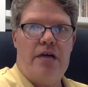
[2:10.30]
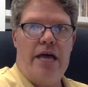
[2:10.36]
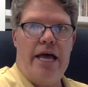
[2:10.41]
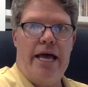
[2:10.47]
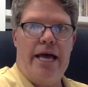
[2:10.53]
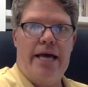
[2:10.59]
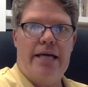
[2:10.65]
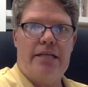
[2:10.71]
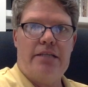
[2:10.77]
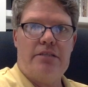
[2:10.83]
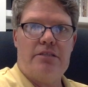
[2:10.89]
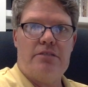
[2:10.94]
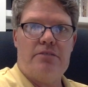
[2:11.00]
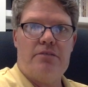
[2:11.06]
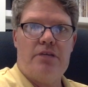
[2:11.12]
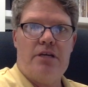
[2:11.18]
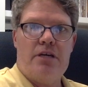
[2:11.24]
And
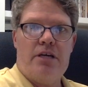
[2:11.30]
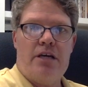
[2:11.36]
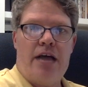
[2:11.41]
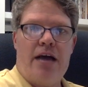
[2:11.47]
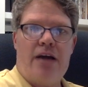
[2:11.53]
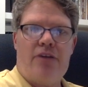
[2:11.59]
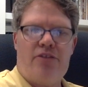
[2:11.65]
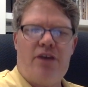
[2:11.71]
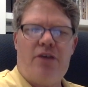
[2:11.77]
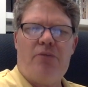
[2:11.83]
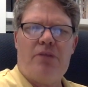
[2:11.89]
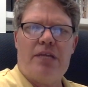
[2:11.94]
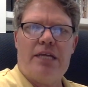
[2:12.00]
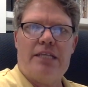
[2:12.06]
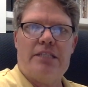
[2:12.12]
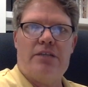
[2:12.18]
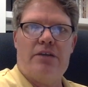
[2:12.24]
how does that
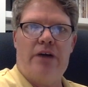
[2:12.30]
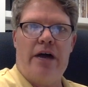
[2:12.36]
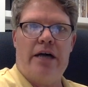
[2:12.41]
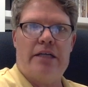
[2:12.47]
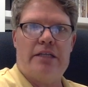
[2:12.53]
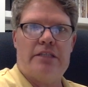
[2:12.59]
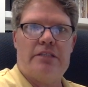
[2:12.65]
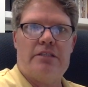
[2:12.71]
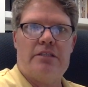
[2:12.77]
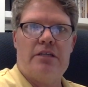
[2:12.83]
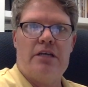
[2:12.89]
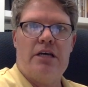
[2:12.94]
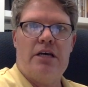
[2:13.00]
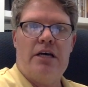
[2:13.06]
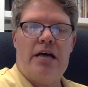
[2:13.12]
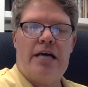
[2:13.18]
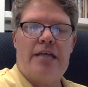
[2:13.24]
relate to us?
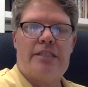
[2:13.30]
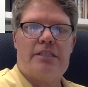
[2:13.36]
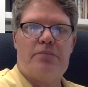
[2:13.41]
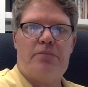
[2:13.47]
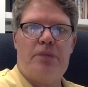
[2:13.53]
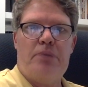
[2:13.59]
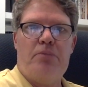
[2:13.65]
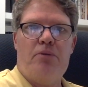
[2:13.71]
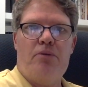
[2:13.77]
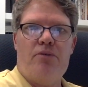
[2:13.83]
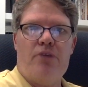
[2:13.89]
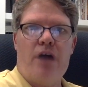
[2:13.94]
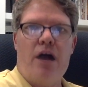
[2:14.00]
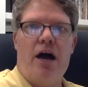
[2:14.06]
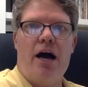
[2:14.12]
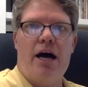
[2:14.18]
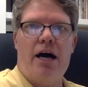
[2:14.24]
As the people of
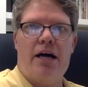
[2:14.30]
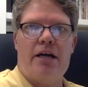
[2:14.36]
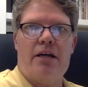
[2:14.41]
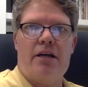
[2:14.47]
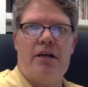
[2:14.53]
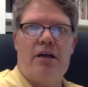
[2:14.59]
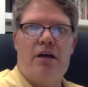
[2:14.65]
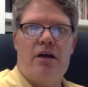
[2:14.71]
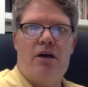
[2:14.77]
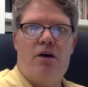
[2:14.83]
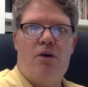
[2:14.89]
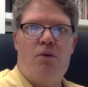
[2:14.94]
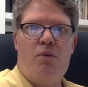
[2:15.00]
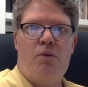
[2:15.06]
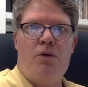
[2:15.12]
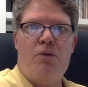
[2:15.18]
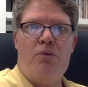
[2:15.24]
God,
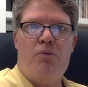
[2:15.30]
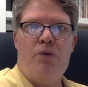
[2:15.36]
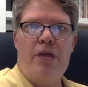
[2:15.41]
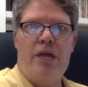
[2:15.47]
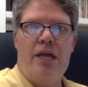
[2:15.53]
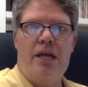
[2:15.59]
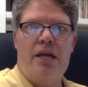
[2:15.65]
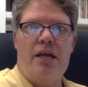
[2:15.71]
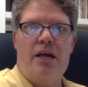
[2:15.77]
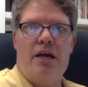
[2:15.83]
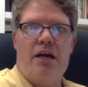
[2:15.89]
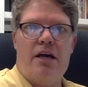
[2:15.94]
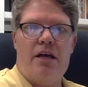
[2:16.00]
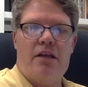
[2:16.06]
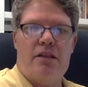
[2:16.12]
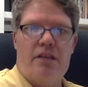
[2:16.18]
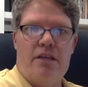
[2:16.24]
when we
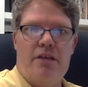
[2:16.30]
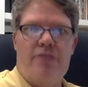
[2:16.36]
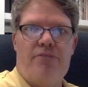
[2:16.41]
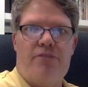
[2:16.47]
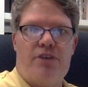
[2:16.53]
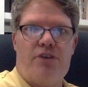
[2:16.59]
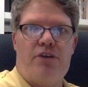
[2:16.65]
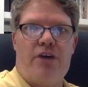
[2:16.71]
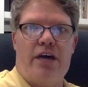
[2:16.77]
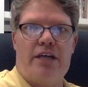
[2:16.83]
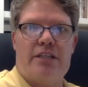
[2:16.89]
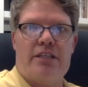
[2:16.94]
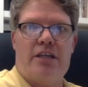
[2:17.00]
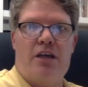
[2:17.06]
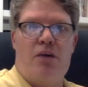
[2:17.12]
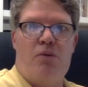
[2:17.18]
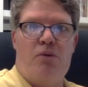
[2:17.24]
live for
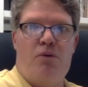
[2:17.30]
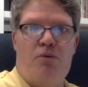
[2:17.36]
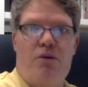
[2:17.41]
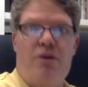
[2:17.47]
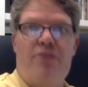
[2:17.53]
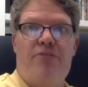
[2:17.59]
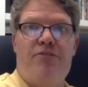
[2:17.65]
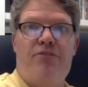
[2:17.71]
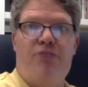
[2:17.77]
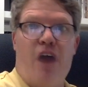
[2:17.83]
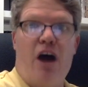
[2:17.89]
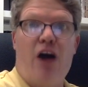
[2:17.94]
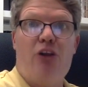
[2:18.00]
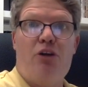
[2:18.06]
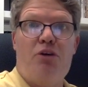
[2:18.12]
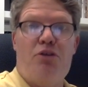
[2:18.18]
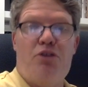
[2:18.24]
Christ, when we
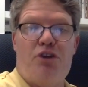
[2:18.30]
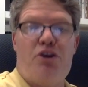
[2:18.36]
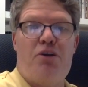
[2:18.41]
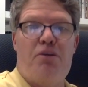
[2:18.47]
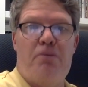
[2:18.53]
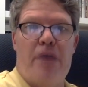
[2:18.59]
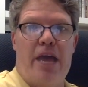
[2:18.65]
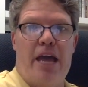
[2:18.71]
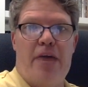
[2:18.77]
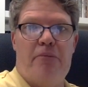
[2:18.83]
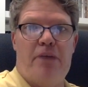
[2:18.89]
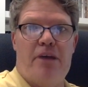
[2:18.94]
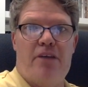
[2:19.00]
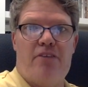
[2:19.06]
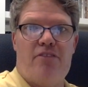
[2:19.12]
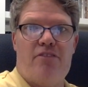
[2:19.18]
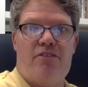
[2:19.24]
follow the
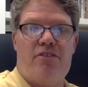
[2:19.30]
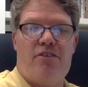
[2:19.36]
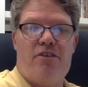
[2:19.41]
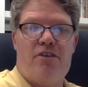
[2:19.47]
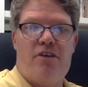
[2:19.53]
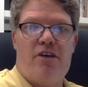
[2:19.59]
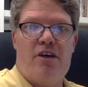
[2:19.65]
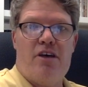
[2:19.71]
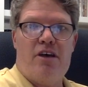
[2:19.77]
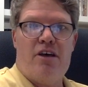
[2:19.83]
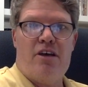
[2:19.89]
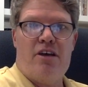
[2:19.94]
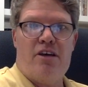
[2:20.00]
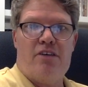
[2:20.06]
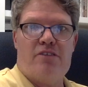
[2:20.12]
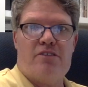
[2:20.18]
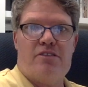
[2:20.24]
commandments,
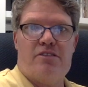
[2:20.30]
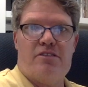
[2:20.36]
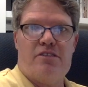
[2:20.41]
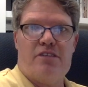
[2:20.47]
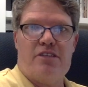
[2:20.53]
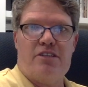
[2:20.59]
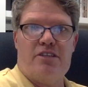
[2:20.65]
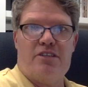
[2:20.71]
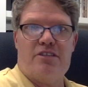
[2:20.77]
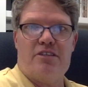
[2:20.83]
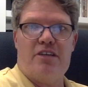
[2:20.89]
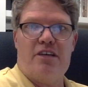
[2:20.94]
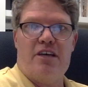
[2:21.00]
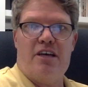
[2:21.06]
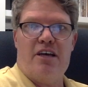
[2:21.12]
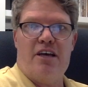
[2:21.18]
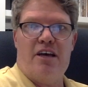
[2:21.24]
you know, such as
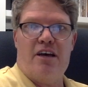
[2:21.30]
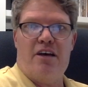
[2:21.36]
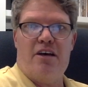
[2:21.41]
uh,